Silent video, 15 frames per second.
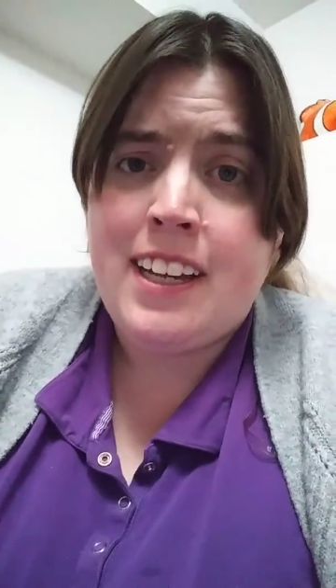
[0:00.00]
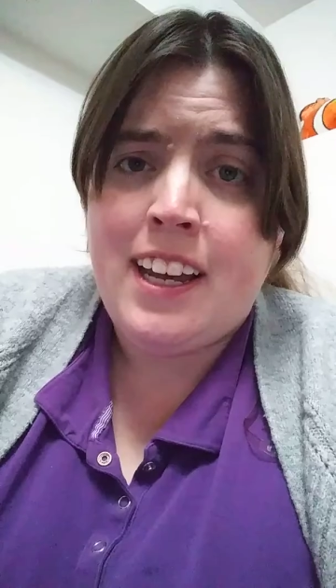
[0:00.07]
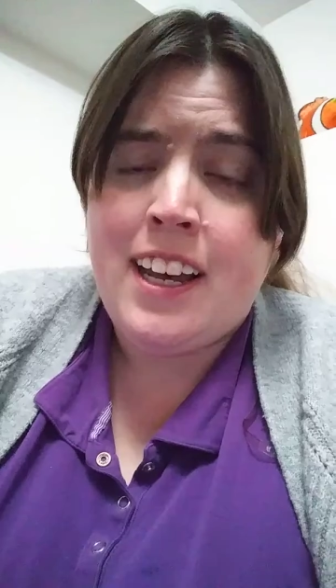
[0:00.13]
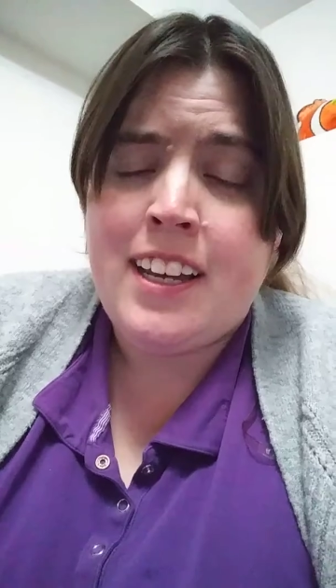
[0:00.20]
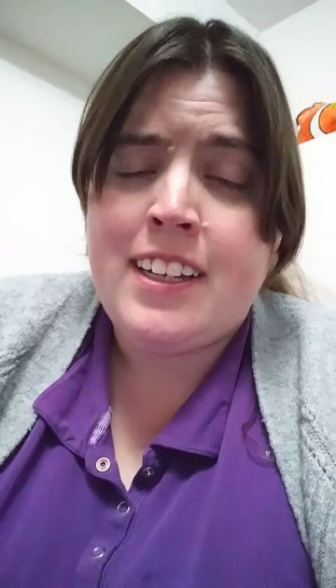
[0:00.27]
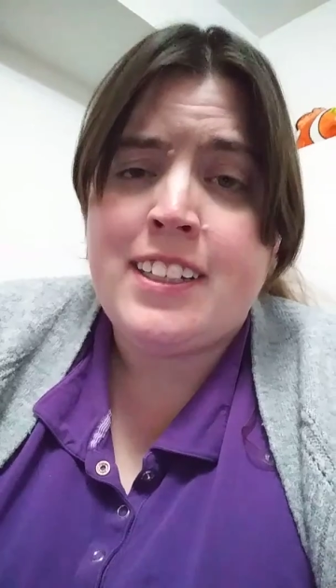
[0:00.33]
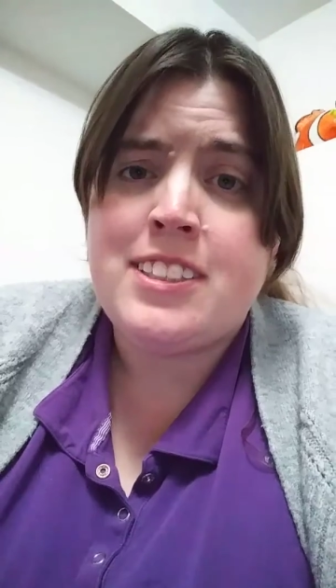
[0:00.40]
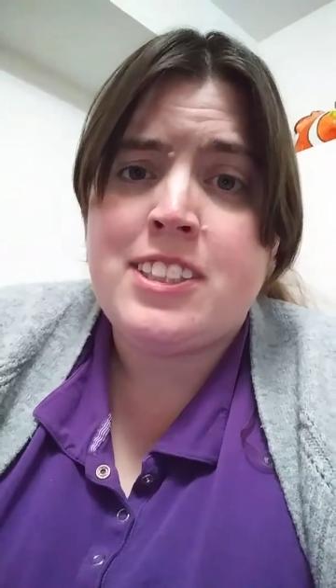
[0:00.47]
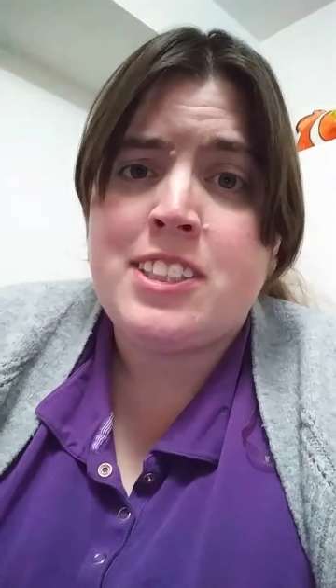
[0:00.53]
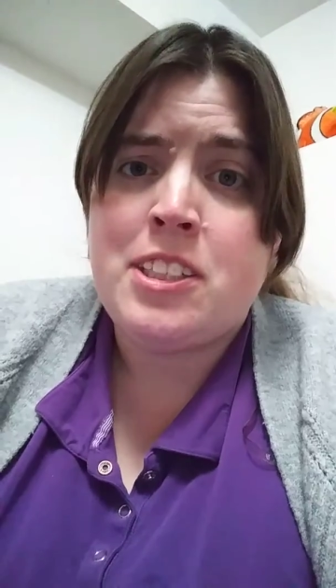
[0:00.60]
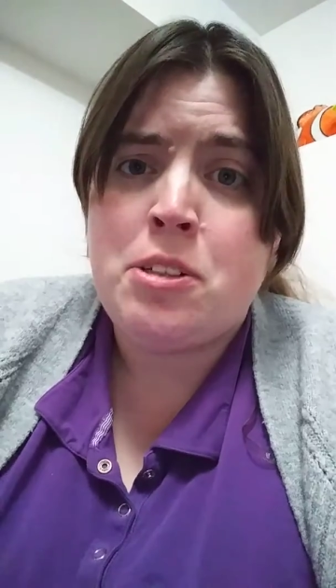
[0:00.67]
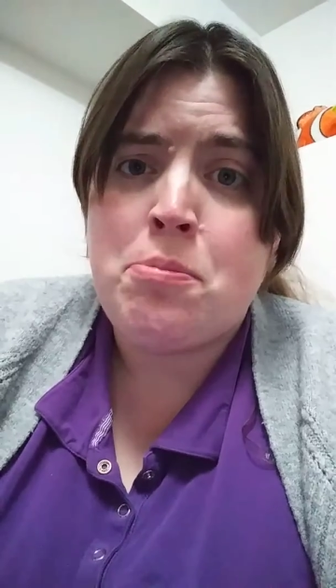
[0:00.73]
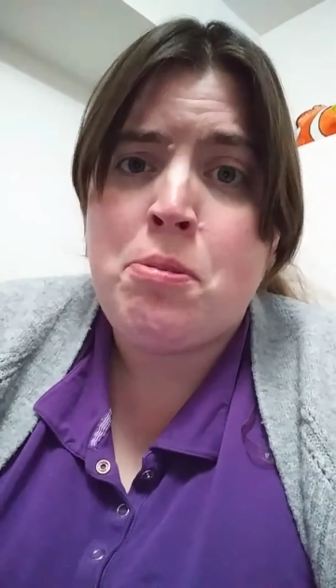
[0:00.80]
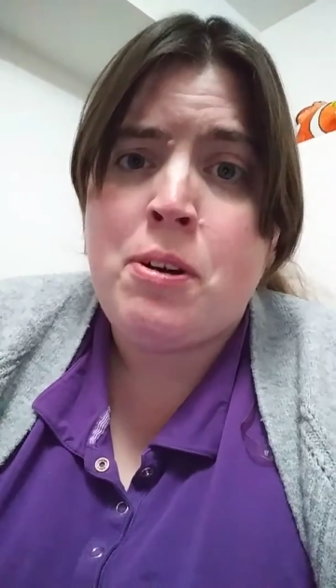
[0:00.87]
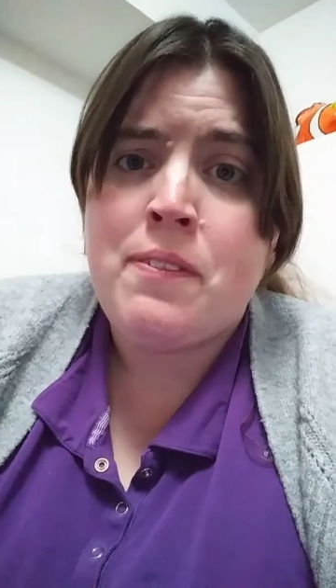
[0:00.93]
I can
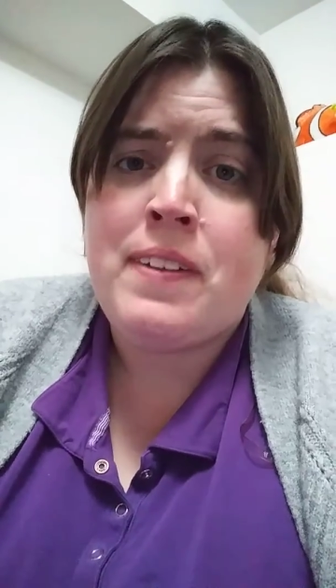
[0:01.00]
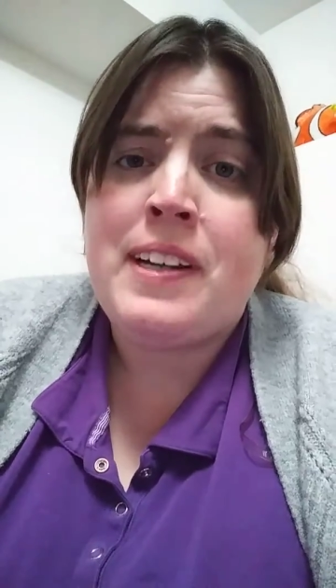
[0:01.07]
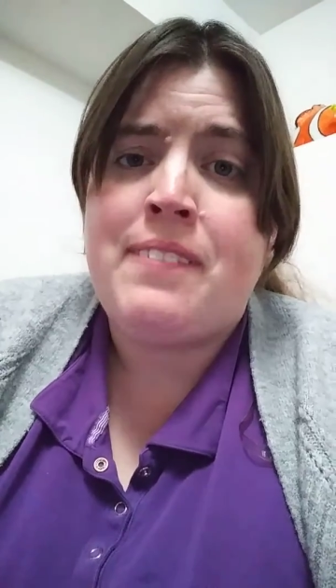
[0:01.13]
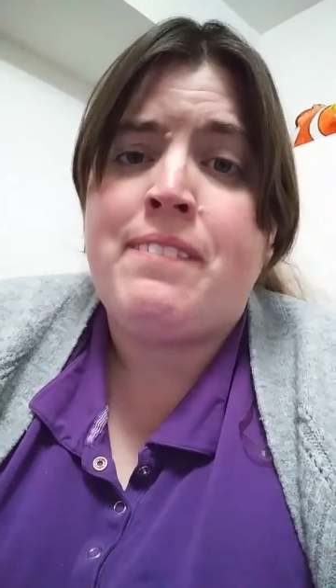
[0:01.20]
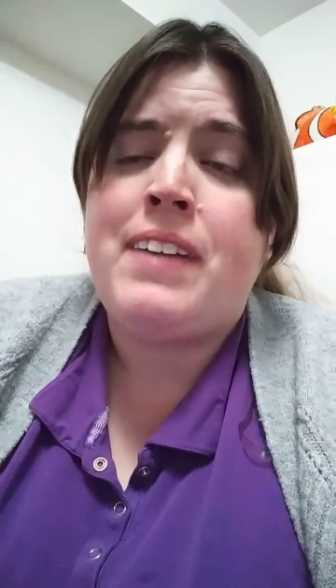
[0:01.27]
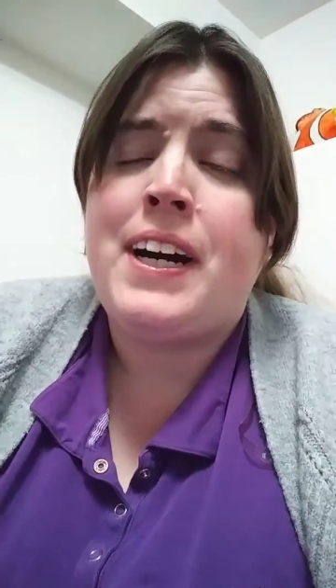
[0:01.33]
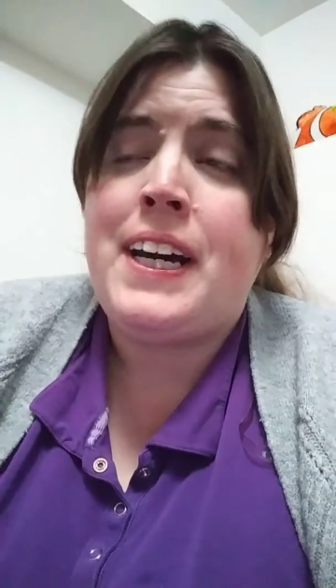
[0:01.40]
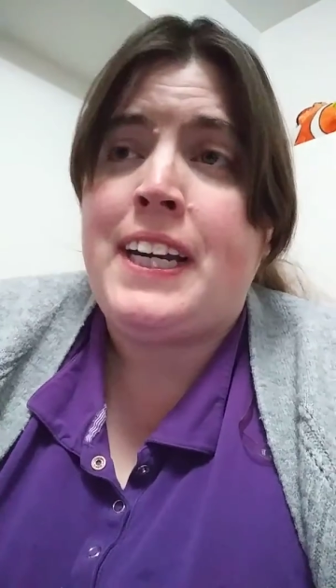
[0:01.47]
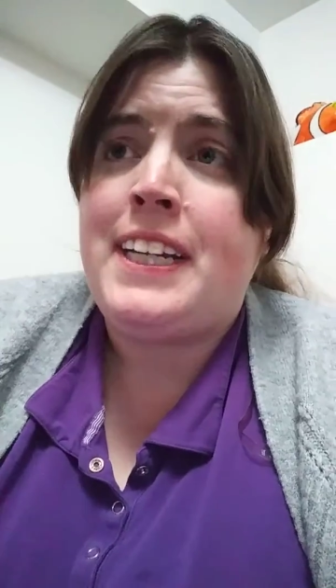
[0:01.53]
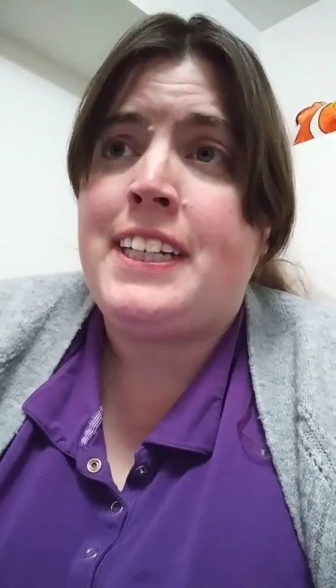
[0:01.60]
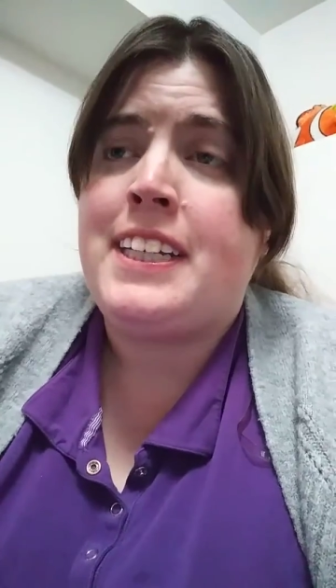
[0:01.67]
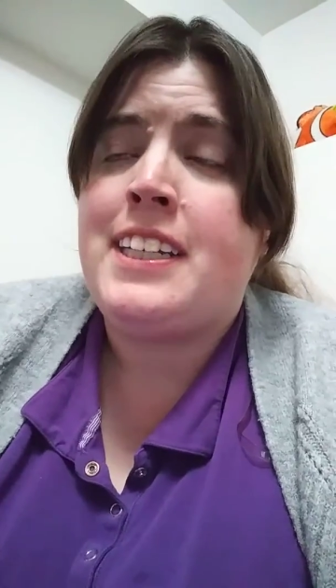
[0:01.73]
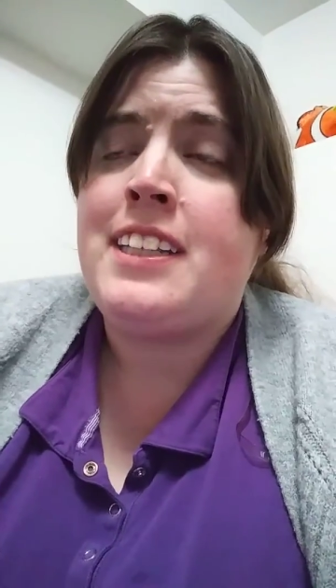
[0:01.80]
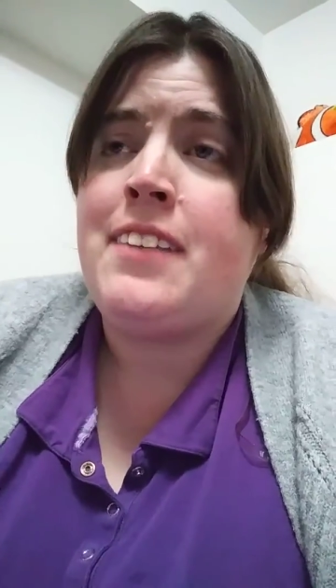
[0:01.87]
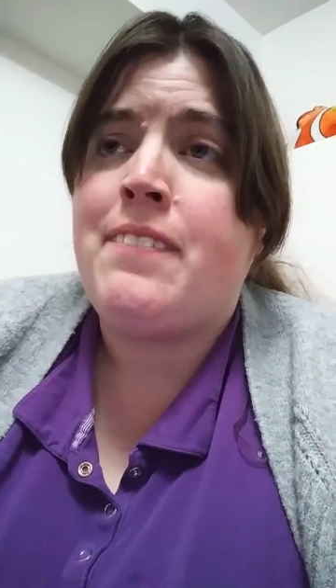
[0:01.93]
still put my mind
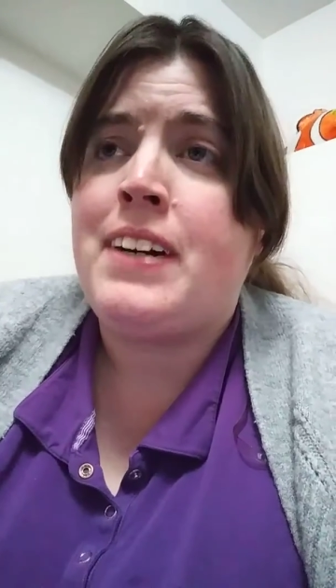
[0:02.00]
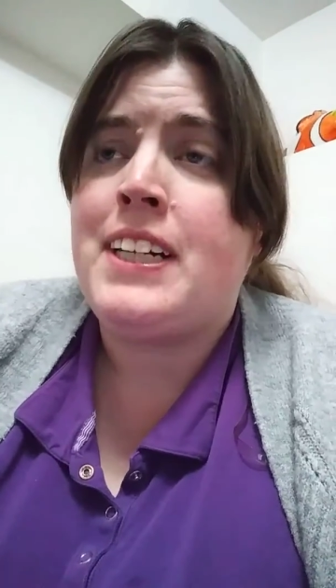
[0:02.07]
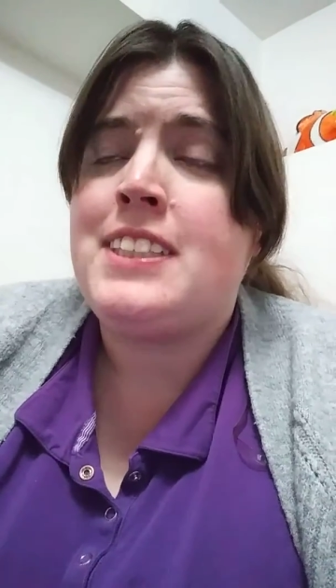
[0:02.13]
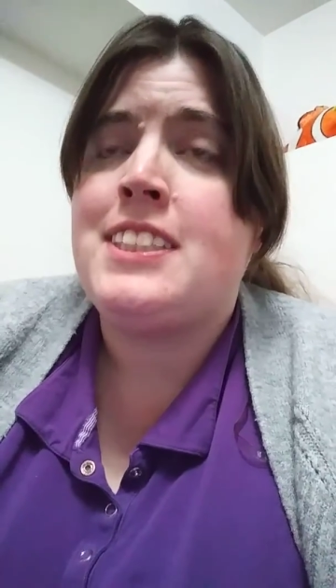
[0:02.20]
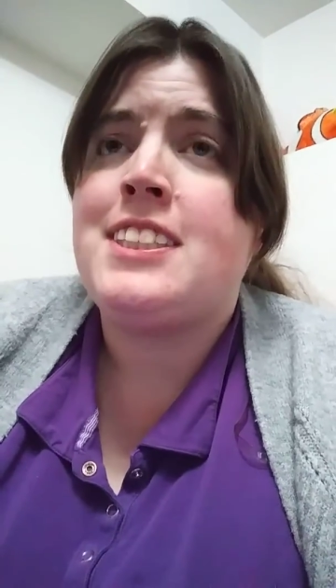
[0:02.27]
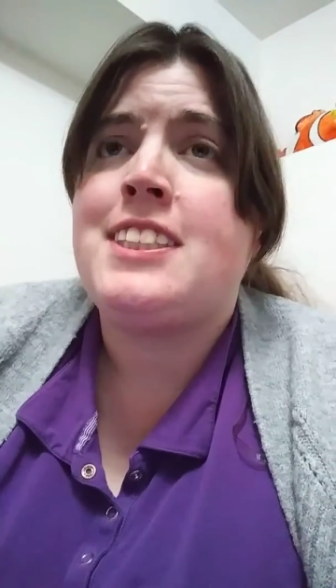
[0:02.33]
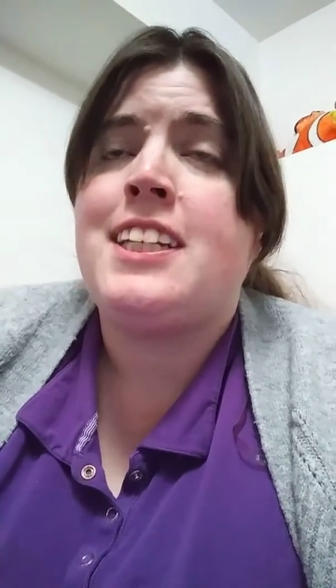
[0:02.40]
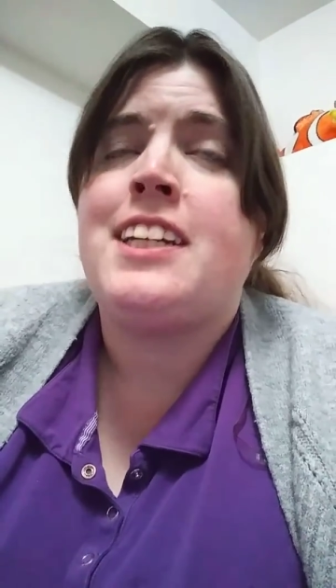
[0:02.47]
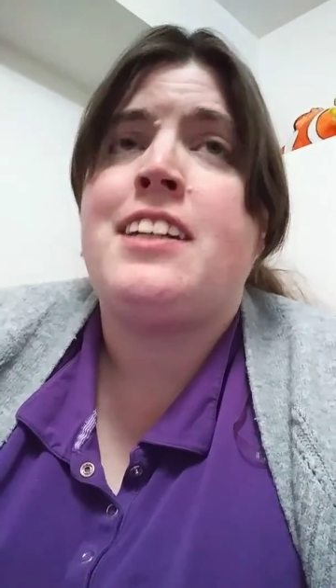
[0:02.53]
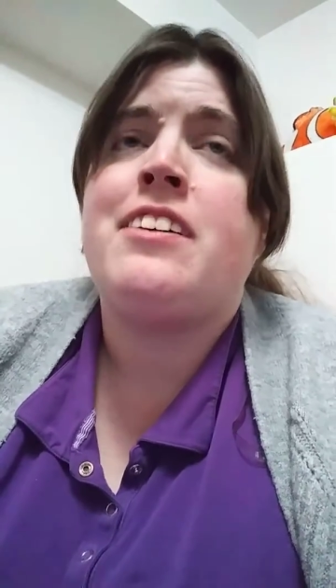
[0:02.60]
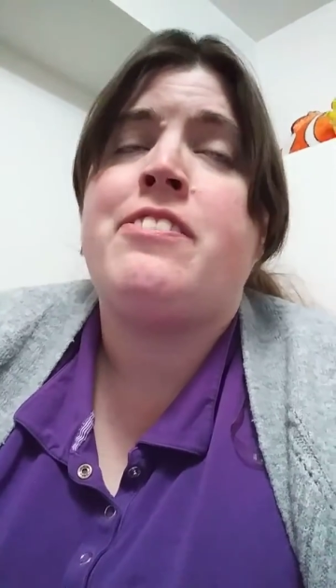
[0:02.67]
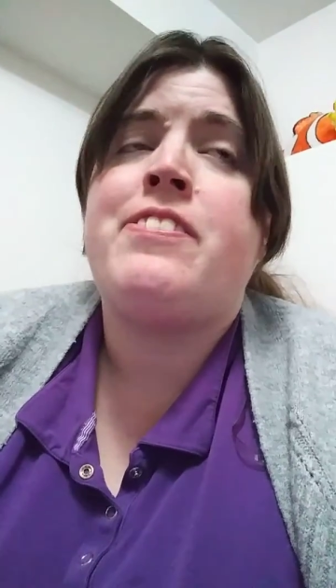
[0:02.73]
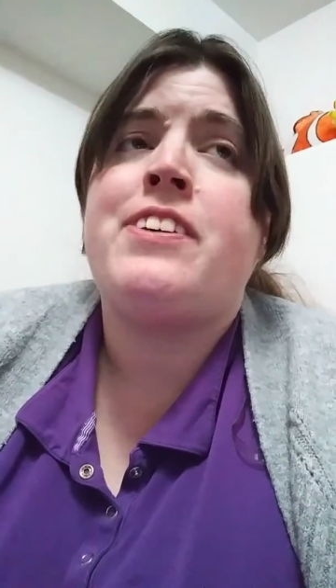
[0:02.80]
in the mindset of